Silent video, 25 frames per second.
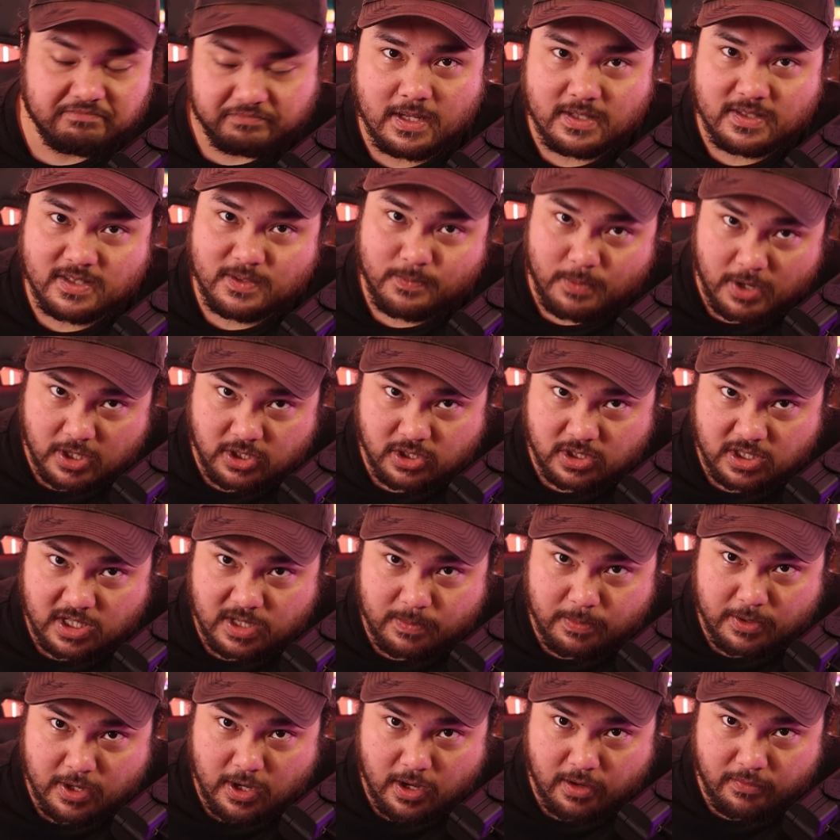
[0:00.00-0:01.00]

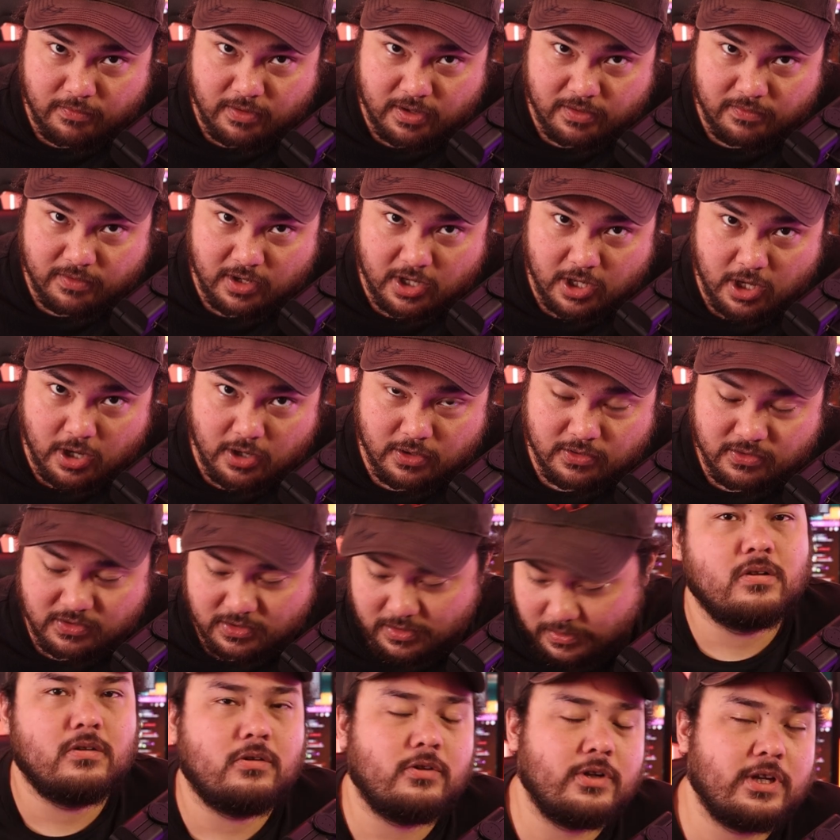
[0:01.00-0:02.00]
especially POV
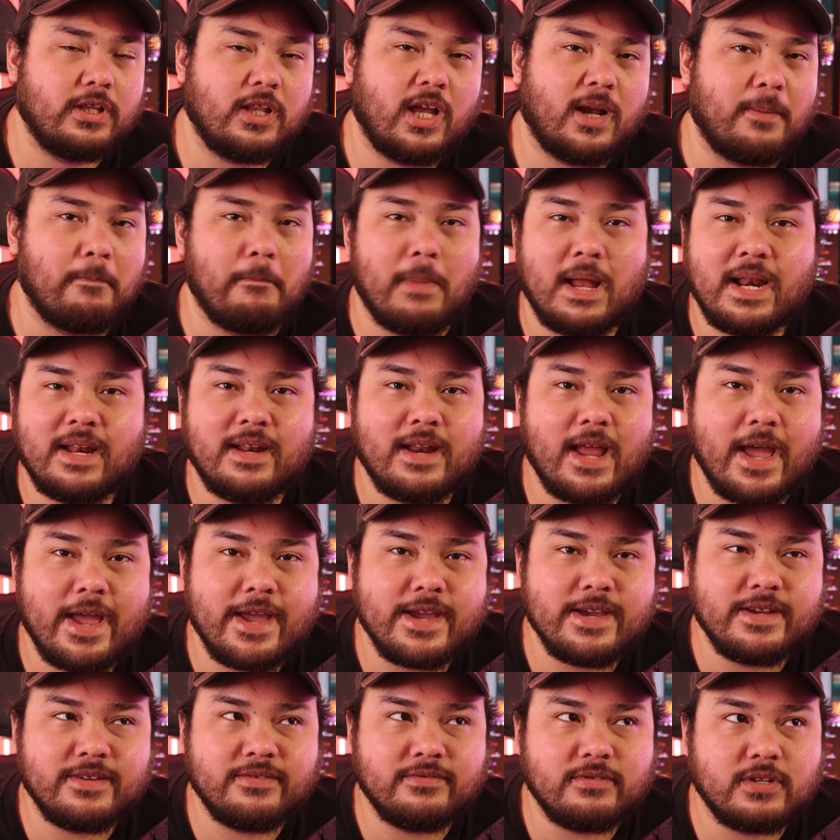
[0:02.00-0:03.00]
videos, or you like
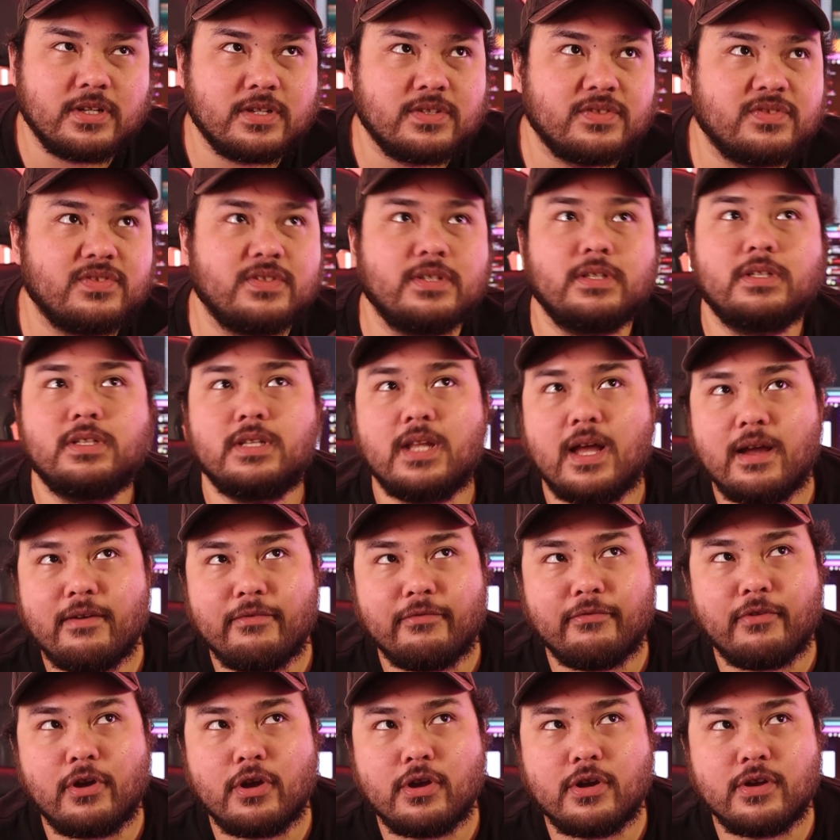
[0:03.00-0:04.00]
mundane, still
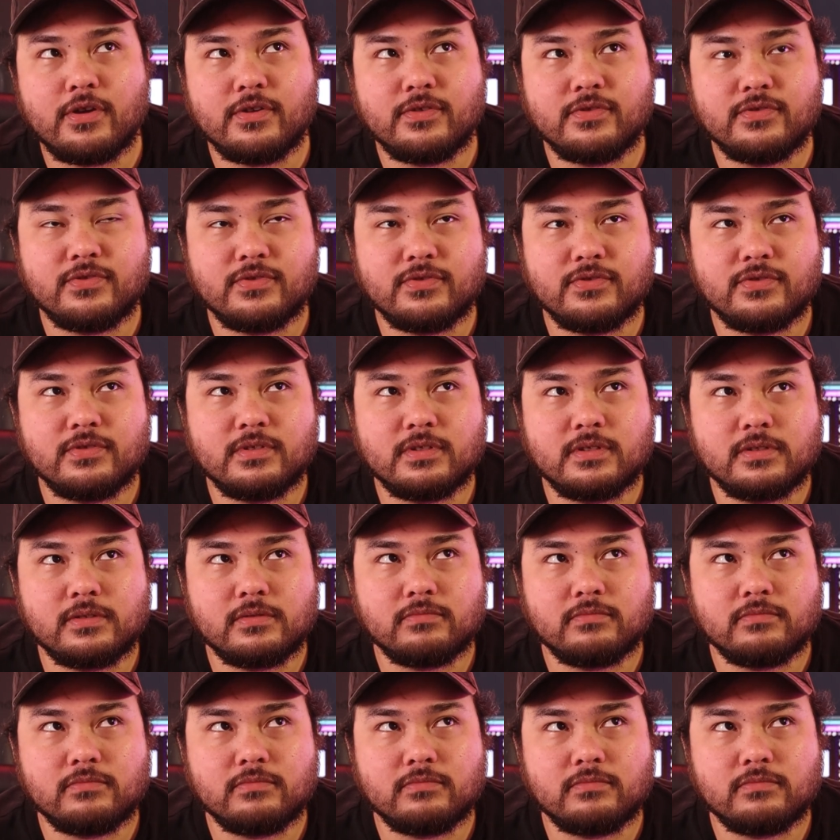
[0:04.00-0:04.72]
life photos,